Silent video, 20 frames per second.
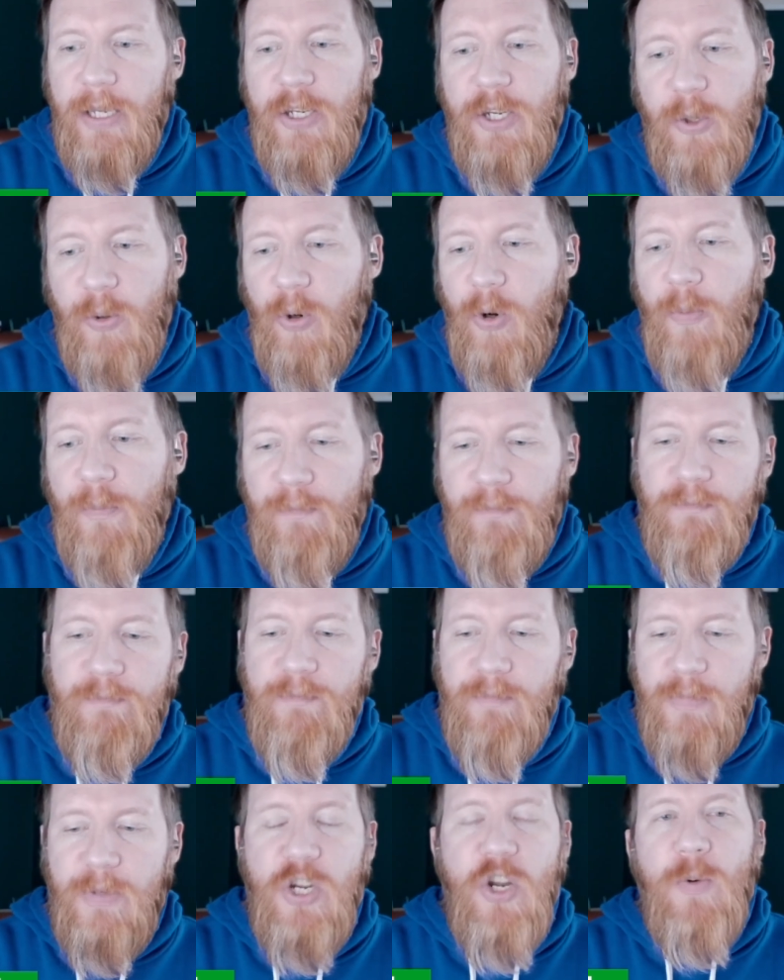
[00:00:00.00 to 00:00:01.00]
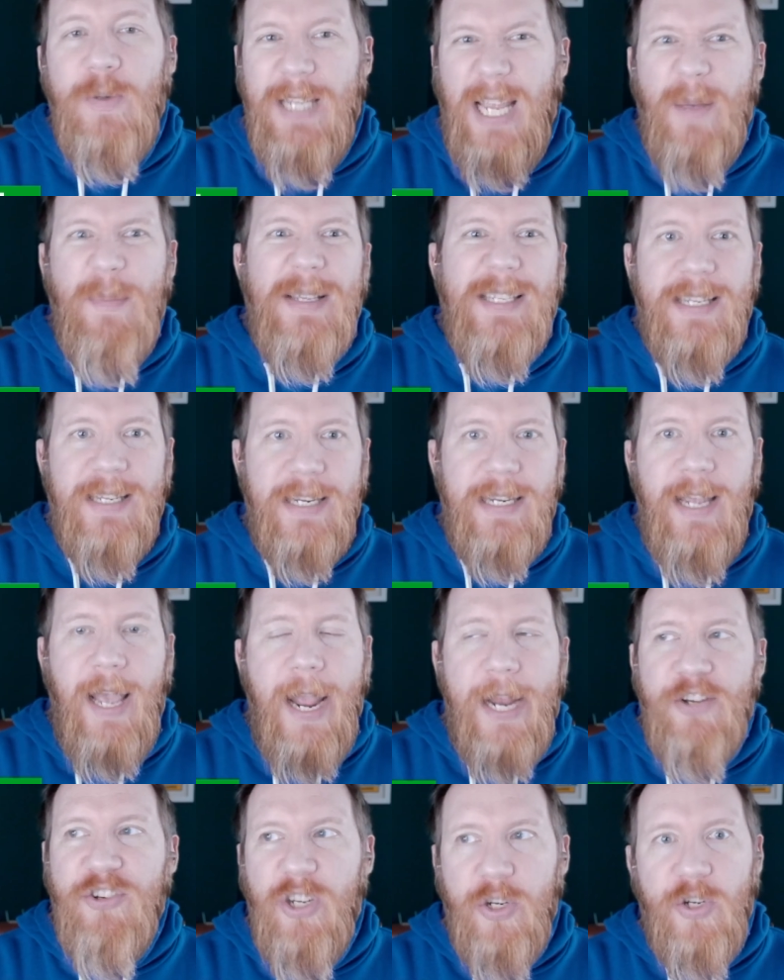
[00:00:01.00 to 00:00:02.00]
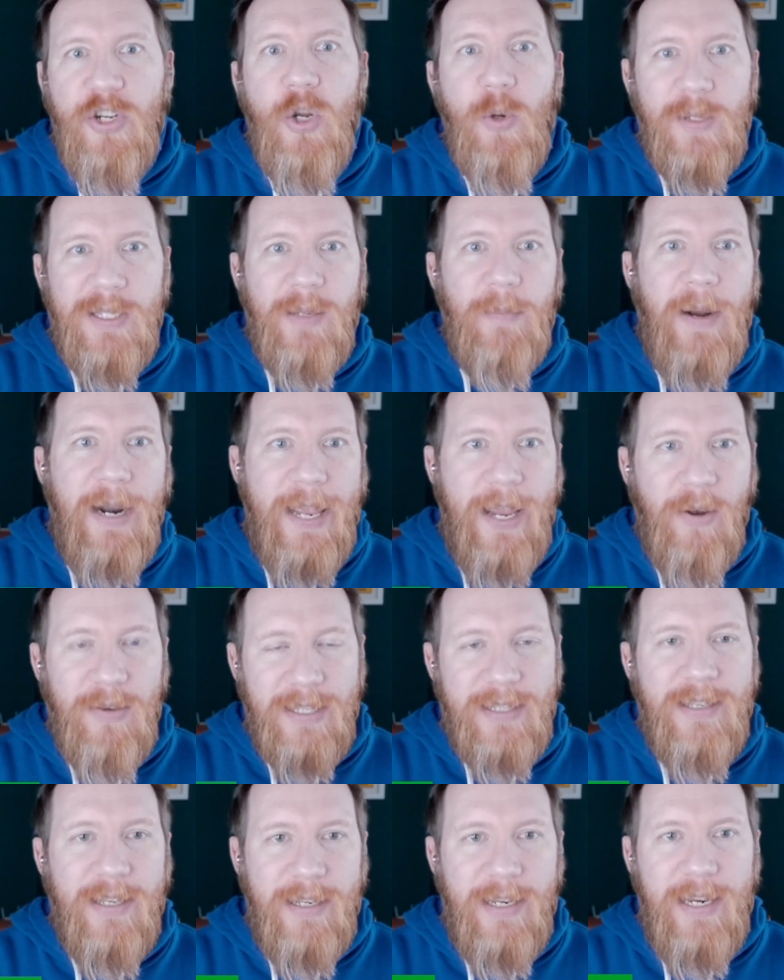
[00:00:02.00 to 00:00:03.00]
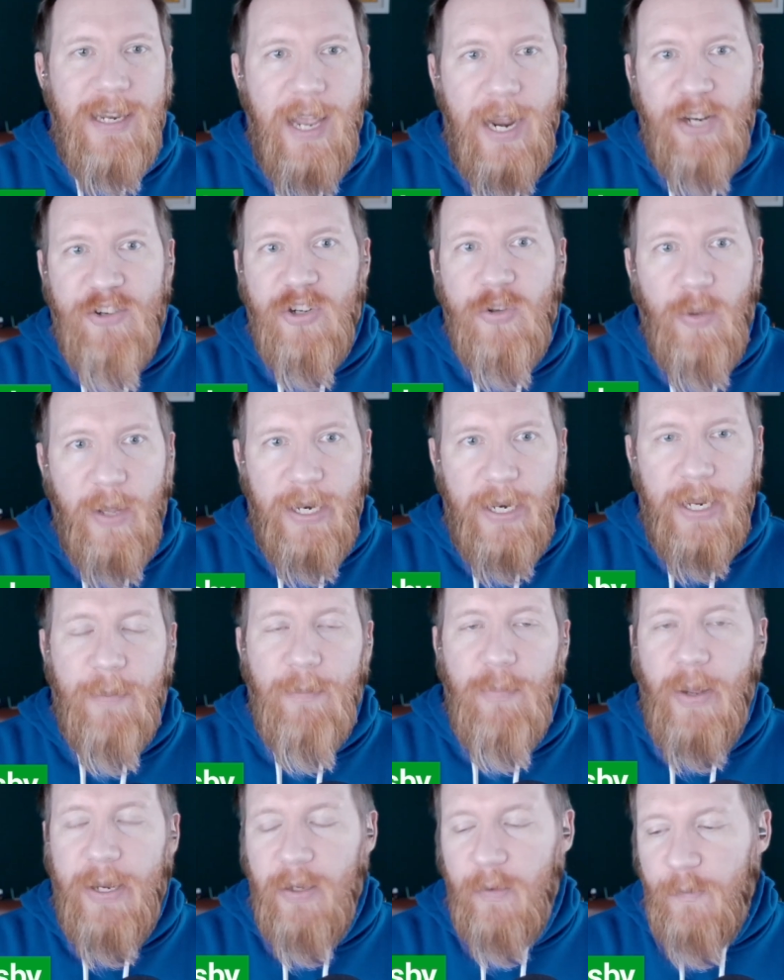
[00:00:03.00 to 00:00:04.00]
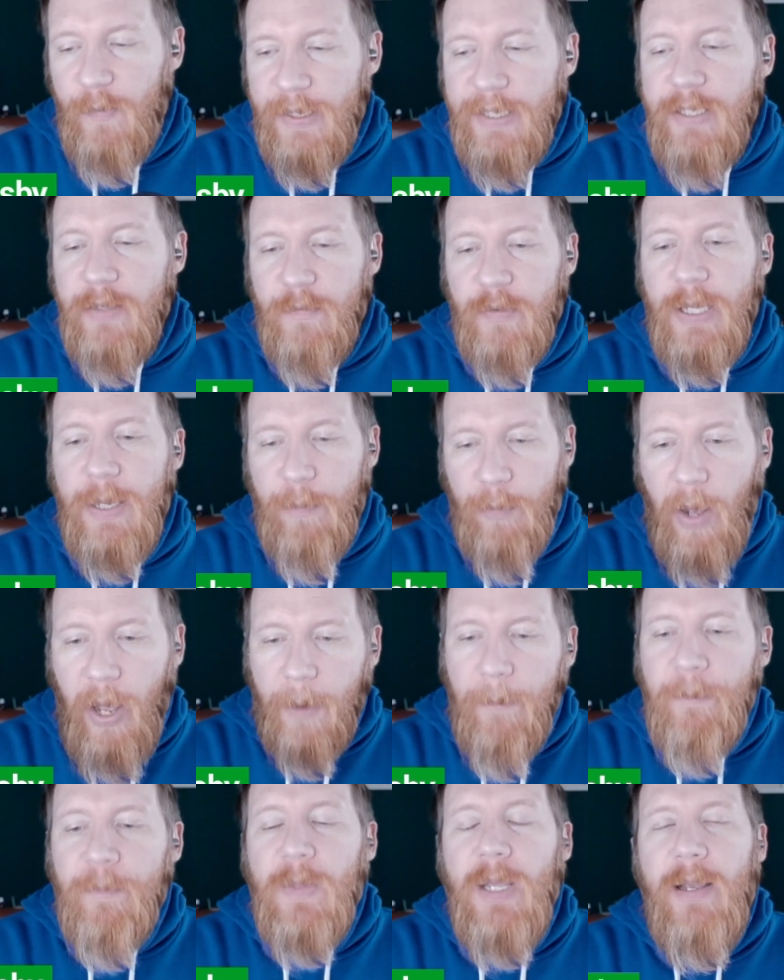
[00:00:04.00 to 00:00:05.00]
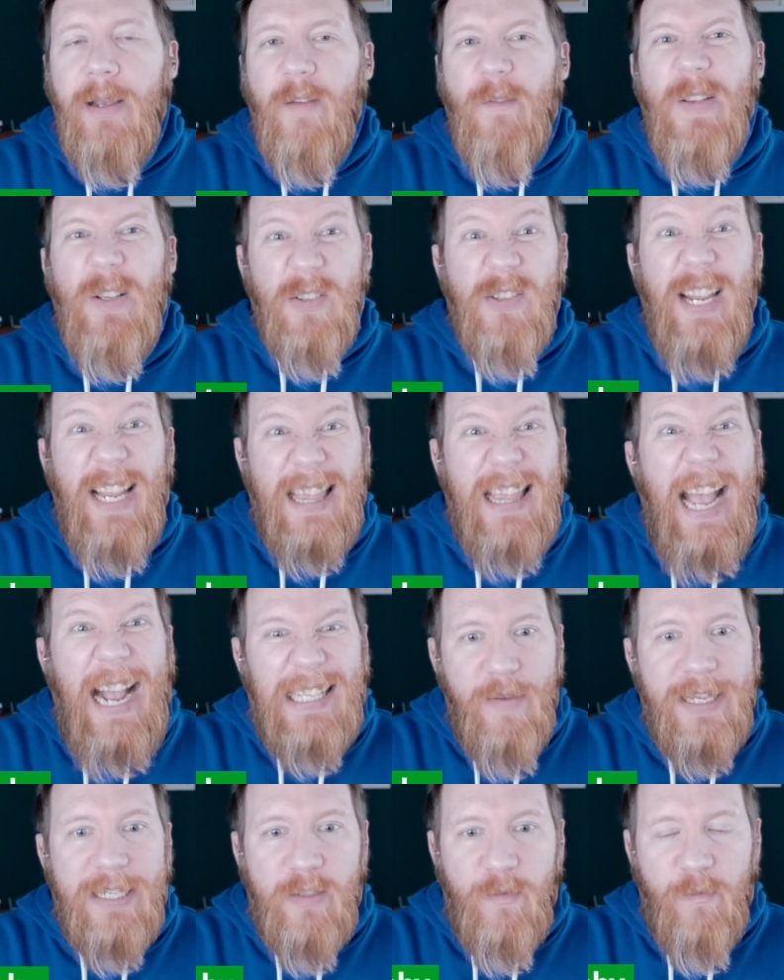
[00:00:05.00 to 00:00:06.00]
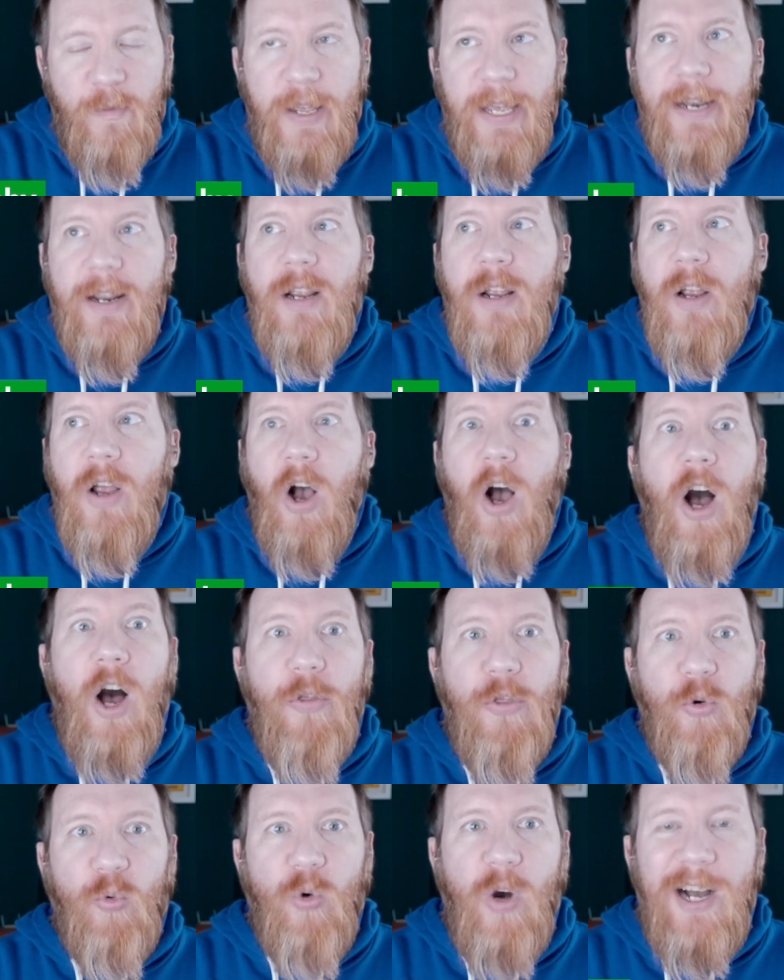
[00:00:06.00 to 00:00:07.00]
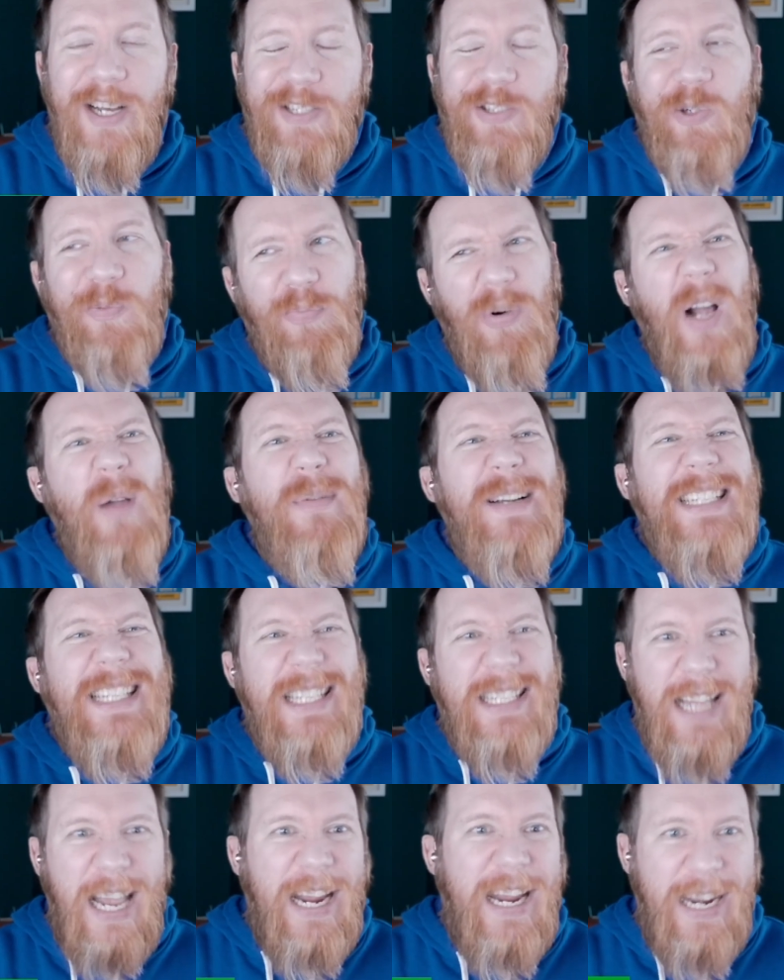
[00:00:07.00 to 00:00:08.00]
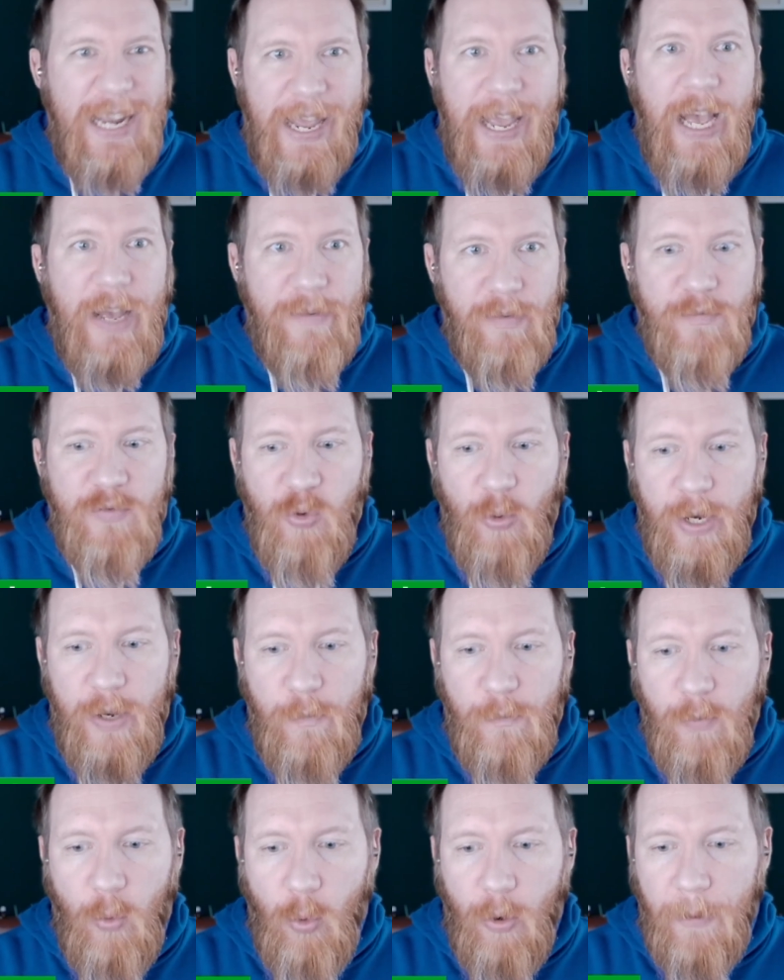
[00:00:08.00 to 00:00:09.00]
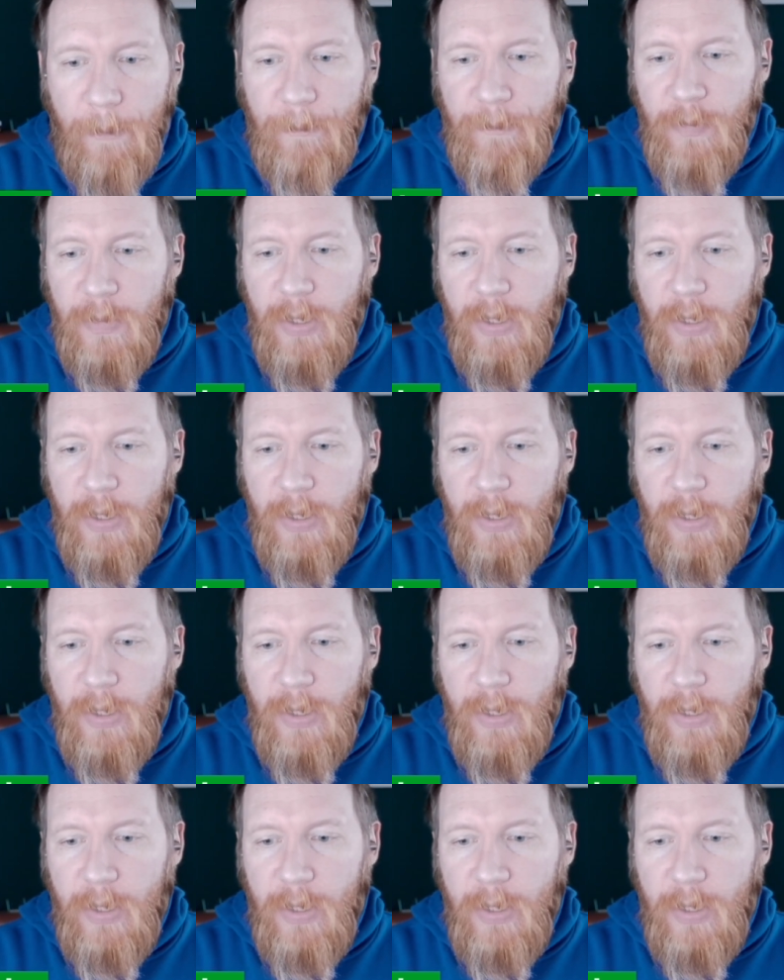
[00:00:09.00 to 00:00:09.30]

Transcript: You don't use him as a DH. You'd use somebody else as a DH and let him play defensively. But feels like that's his fit on the roster, probably second half of 24.